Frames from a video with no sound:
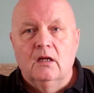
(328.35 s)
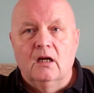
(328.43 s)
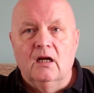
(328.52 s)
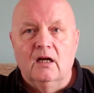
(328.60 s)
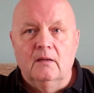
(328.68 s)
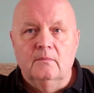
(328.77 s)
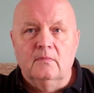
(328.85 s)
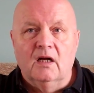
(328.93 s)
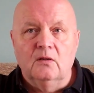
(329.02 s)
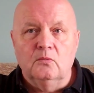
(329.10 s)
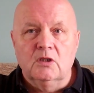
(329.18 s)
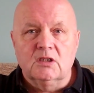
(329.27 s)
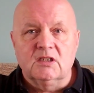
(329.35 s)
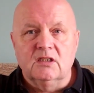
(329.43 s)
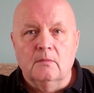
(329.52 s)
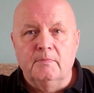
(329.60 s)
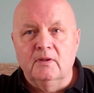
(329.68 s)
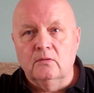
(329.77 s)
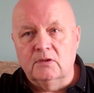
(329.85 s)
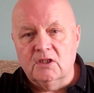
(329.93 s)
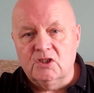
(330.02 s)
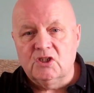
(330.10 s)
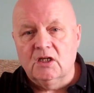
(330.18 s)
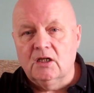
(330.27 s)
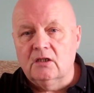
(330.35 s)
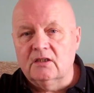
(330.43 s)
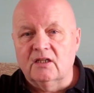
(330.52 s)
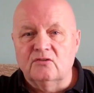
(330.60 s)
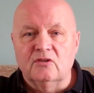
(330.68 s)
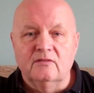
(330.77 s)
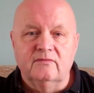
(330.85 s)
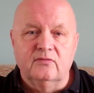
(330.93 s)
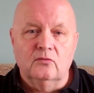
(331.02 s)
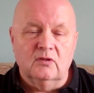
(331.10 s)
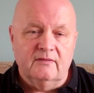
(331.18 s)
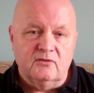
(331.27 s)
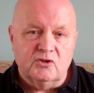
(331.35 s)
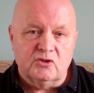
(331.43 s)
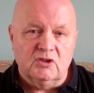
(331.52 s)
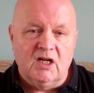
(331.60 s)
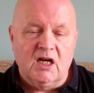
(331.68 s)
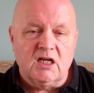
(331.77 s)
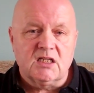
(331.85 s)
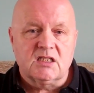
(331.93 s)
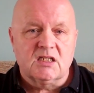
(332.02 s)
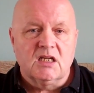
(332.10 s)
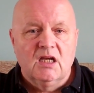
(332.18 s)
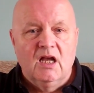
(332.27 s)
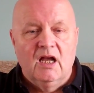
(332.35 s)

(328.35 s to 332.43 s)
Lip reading: I worked in a builder's yard, I drove forklift trucks,